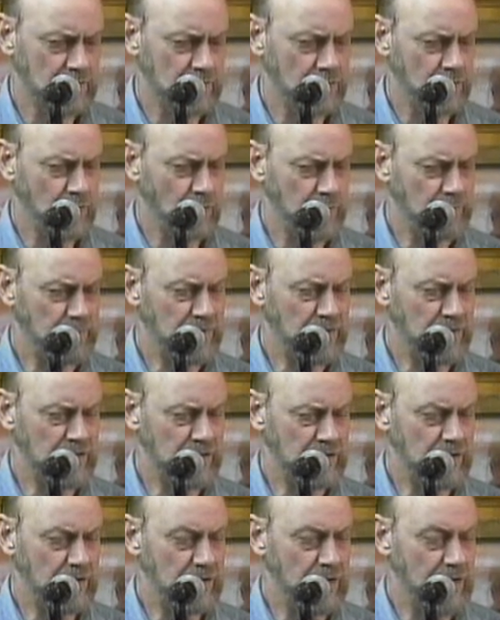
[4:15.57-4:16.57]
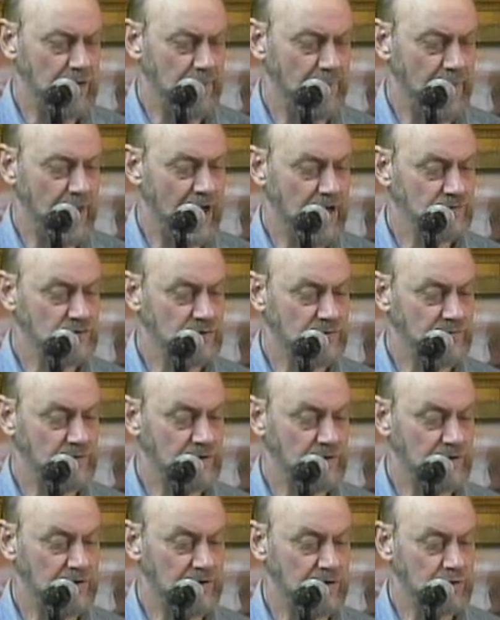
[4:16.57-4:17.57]
Though it be an
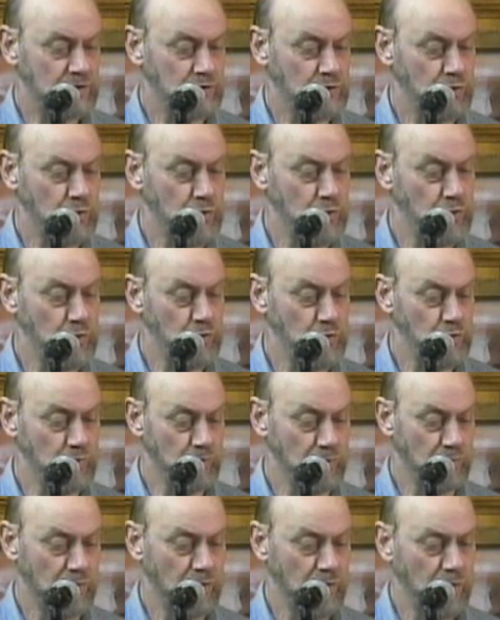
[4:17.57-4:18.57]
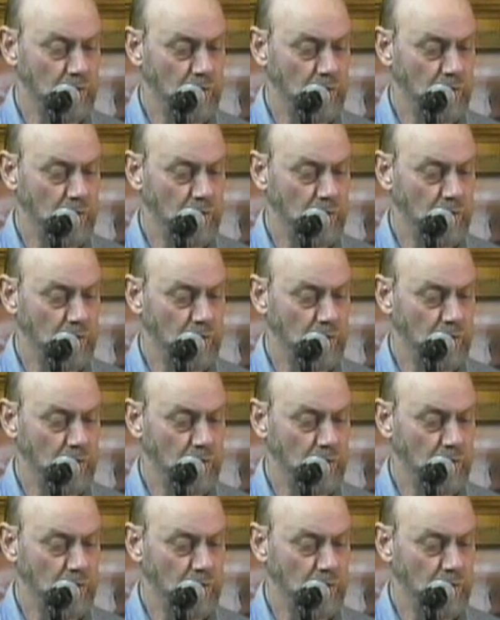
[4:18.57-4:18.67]
apostrophe to whom,